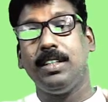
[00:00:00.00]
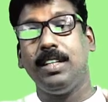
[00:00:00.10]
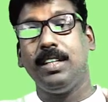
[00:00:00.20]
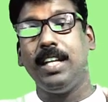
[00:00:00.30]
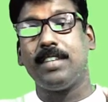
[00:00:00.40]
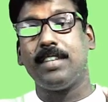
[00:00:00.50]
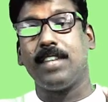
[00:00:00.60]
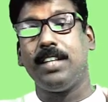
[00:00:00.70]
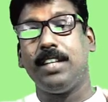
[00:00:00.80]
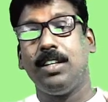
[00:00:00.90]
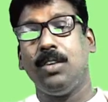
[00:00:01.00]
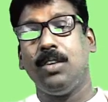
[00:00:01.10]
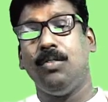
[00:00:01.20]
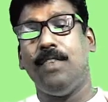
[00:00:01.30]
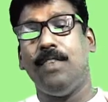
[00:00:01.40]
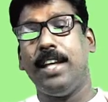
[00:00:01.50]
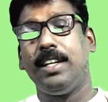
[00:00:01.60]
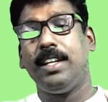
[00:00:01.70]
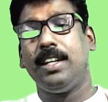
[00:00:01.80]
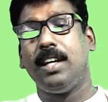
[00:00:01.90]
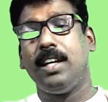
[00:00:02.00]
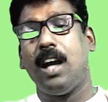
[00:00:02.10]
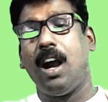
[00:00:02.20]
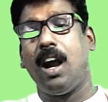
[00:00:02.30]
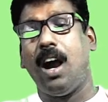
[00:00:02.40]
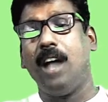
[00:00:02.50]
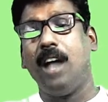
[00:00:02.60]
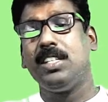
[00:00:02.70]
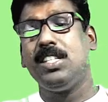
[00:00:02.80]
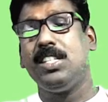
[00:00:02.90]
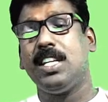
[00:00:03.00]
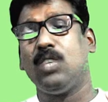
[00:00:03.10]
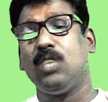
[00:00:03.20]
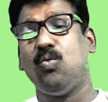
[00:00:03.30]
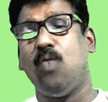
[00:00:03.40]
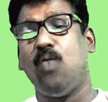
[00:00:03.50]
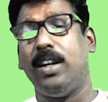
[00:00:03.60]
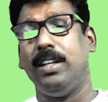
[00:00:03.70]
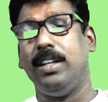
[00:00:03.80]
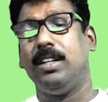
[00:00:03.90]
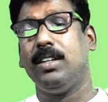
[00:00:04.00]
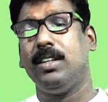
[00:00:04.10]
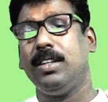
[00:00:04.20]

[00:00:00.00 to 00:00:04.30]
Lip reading: Let us write when r is equal to 1,